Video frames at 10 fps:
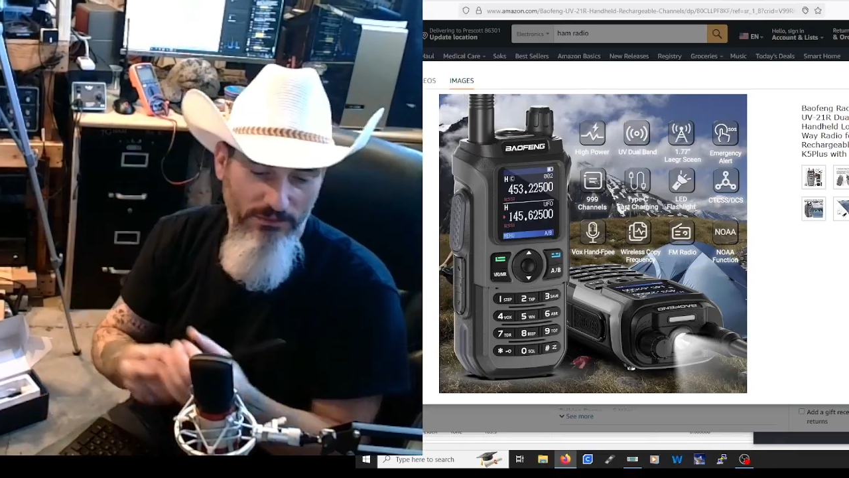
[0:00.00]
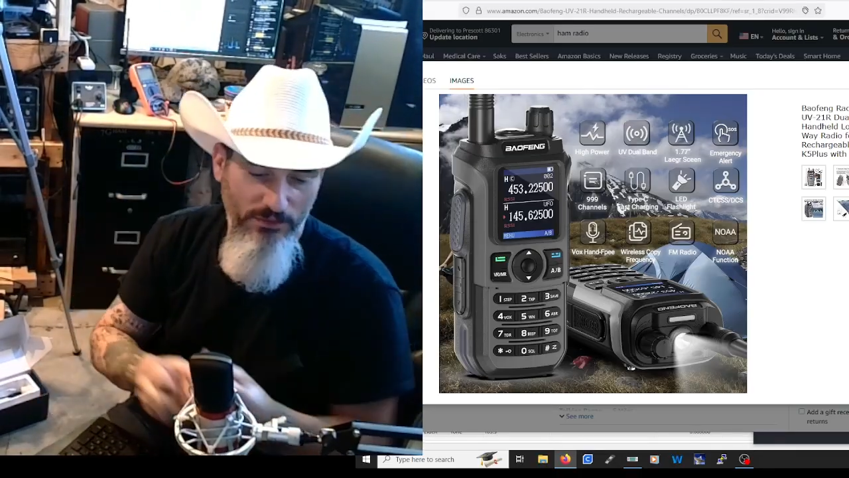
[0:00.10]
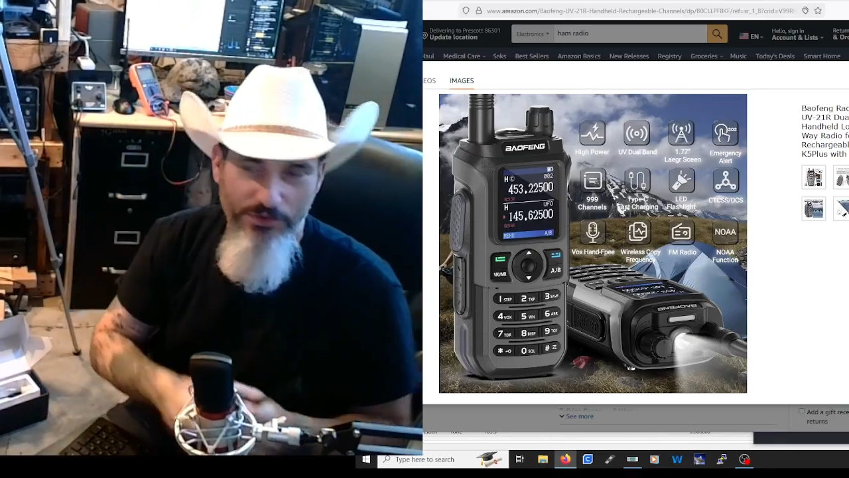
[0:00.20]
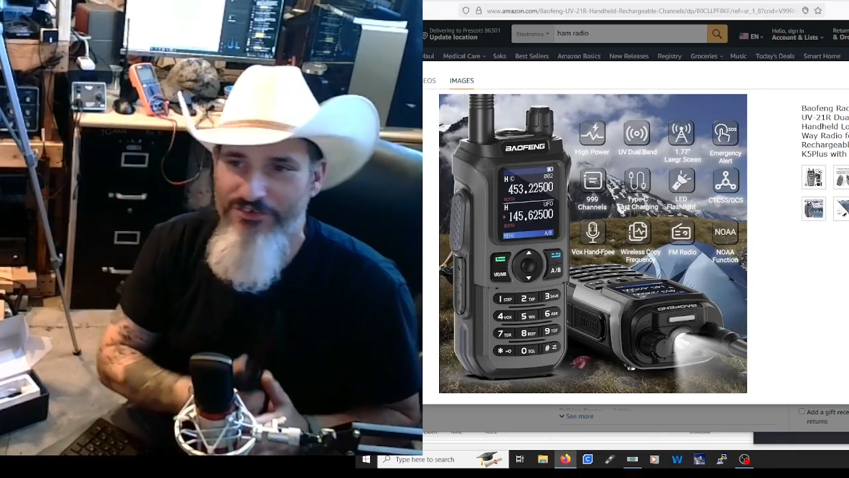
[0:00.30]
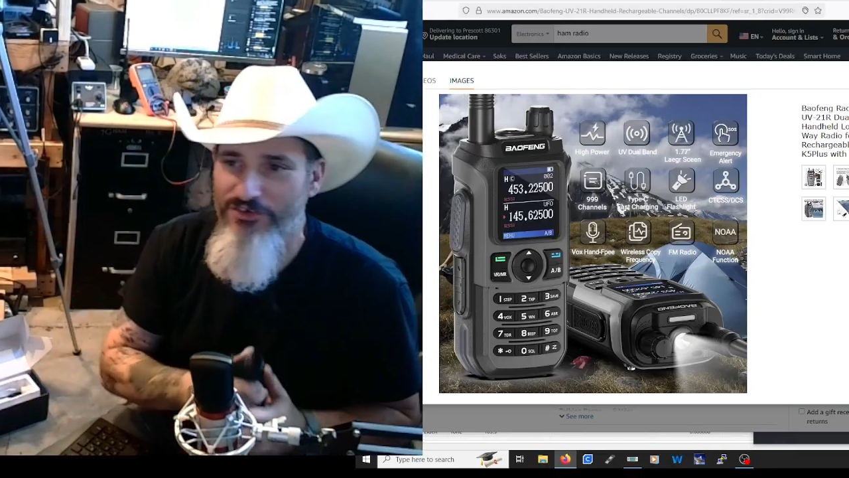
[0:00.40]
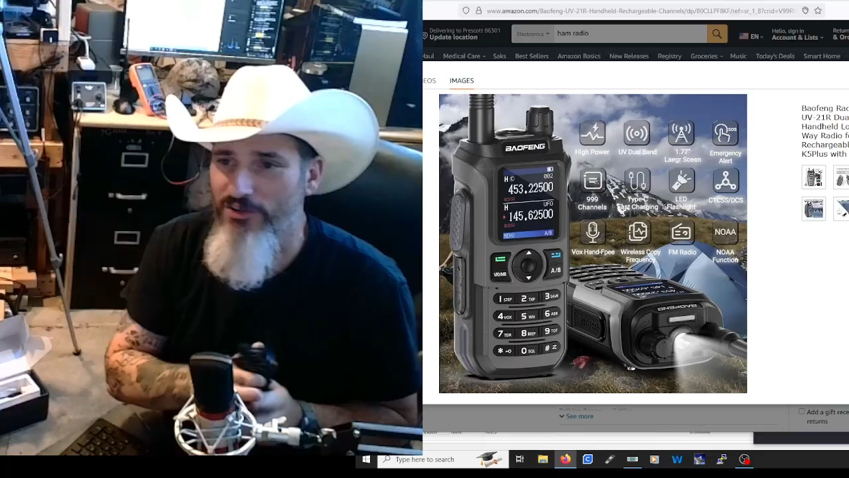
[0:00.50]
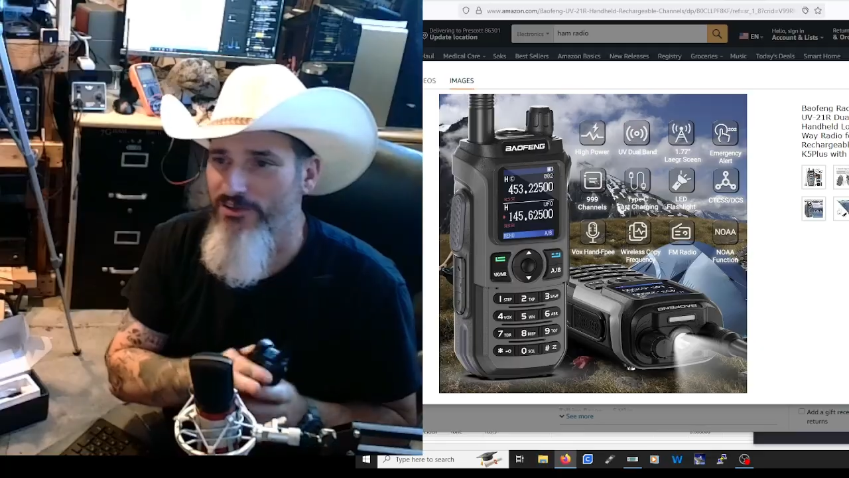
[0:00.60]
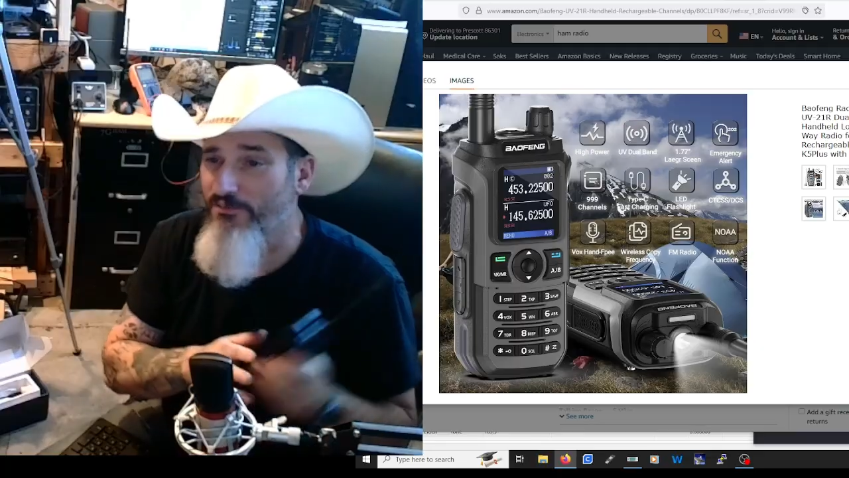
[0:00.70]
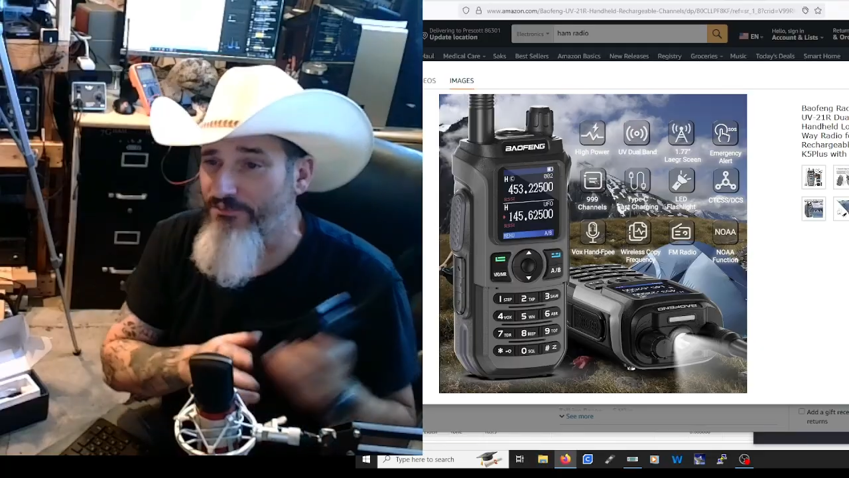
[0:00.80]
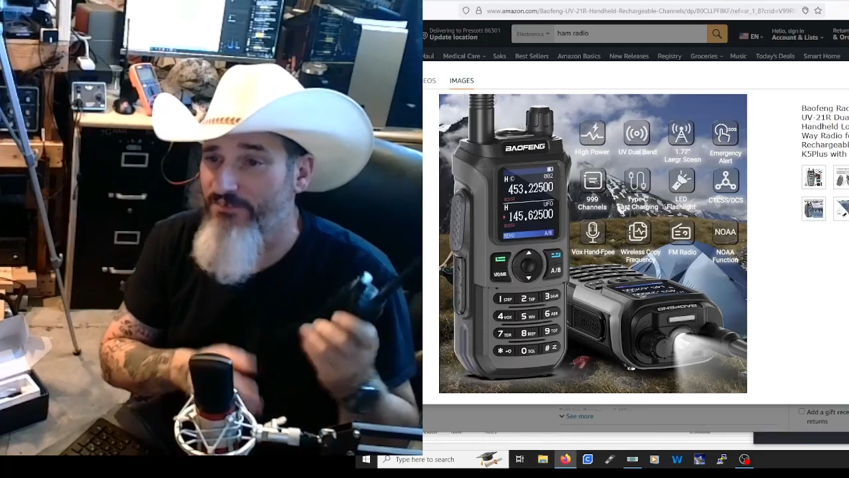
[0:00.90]
It's good
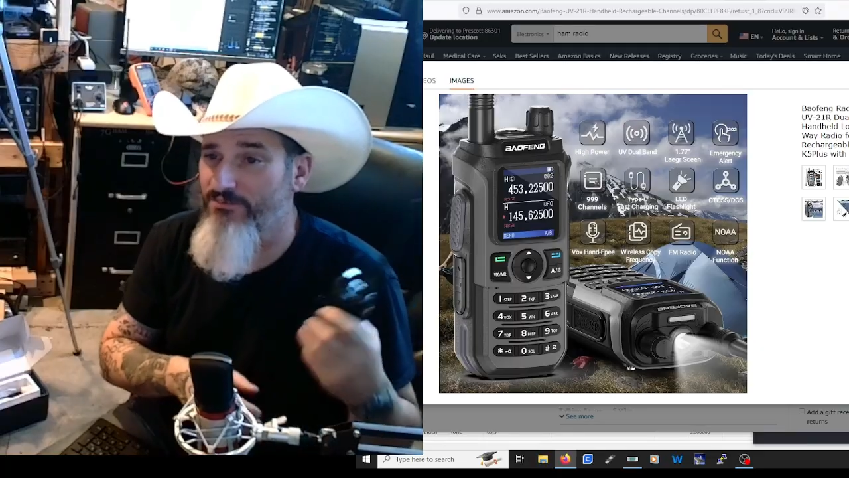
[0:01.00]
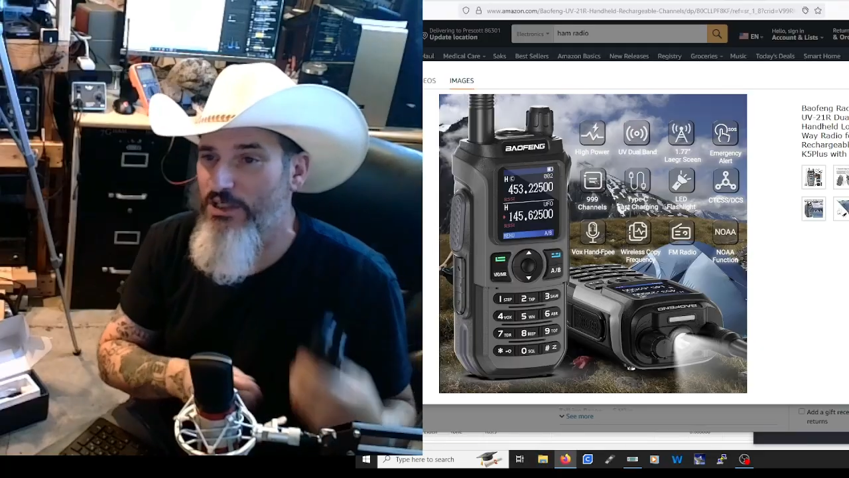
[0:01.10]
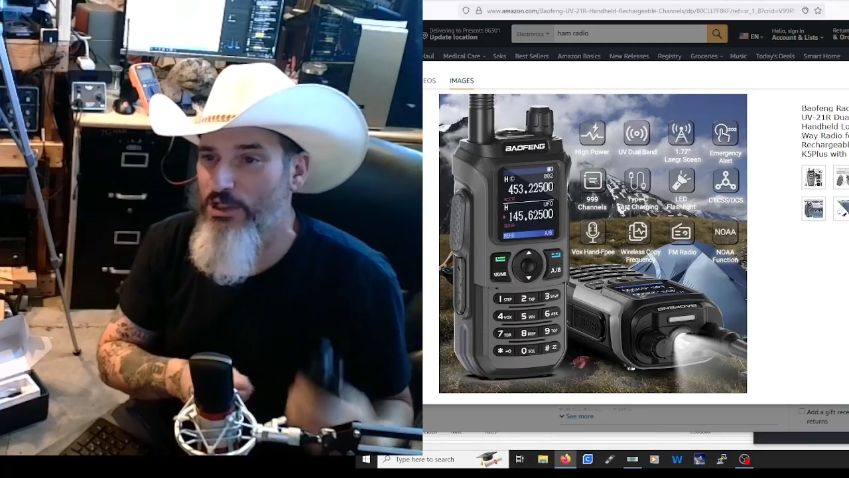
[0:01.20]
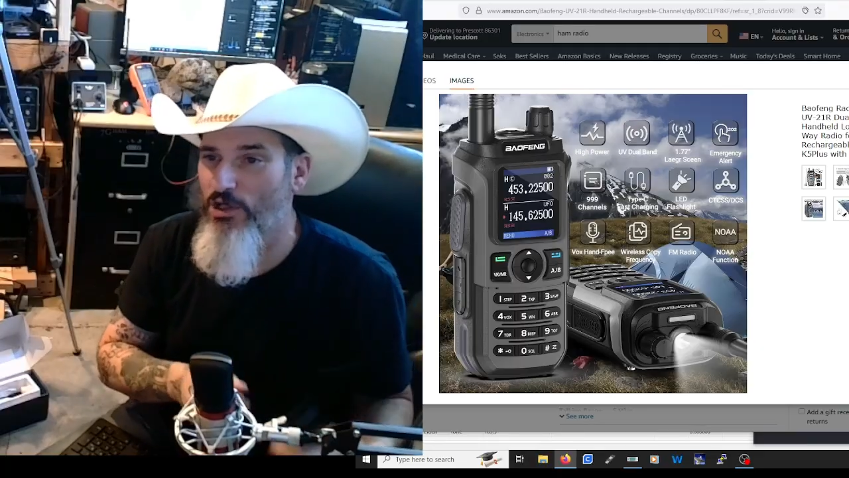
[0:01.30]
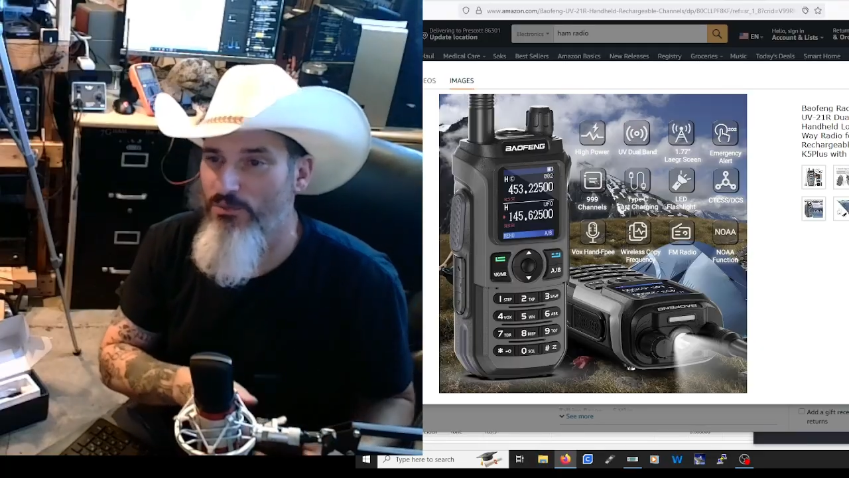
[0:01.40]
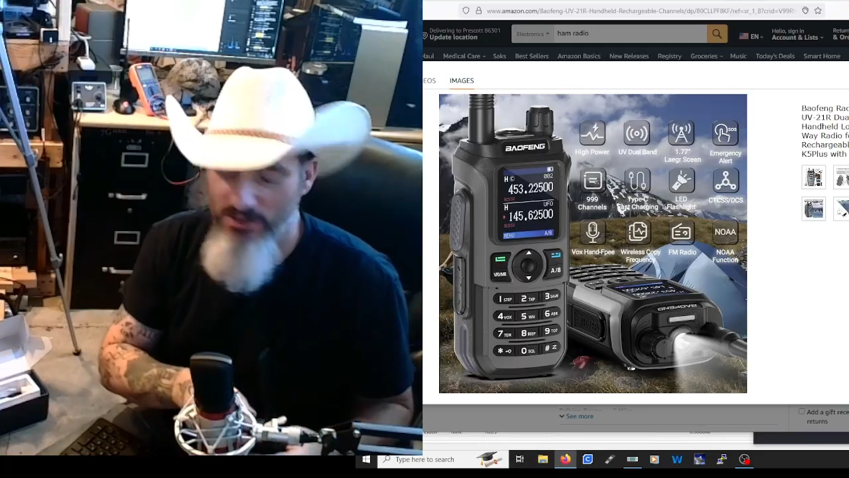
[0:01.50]
enough, I mean,